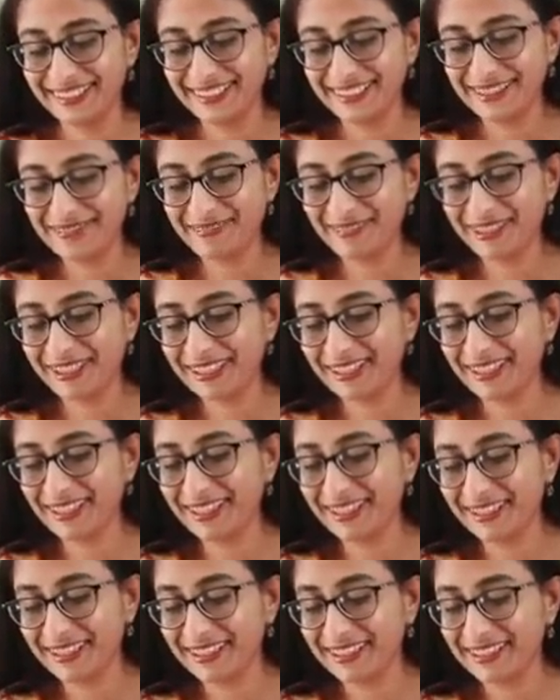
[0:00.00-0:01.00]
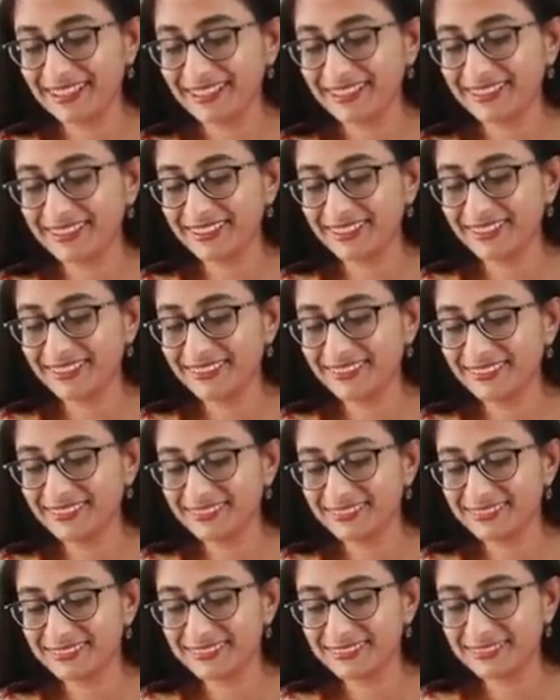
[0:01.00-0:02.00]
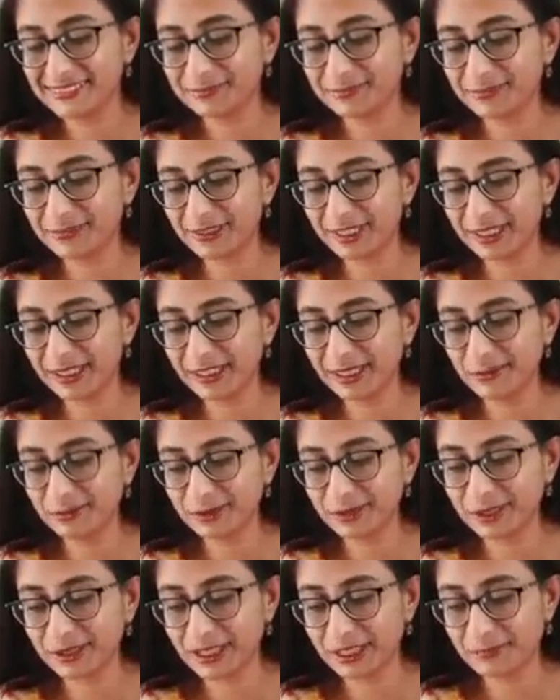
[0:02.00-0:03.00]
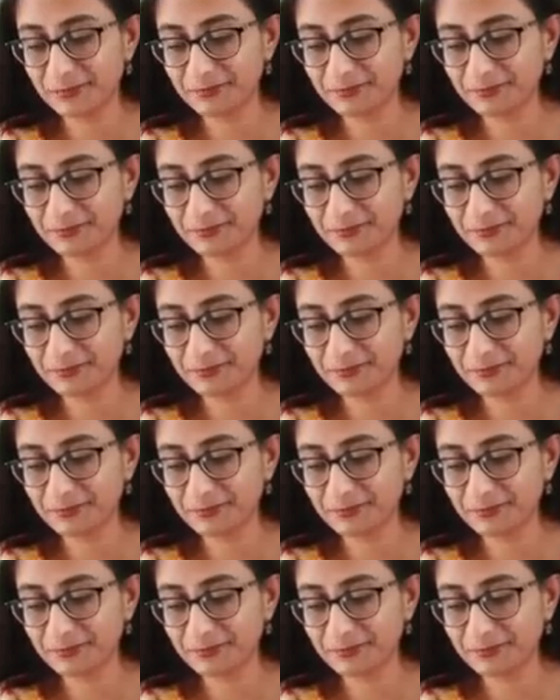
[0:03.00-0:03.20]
making, taking more time.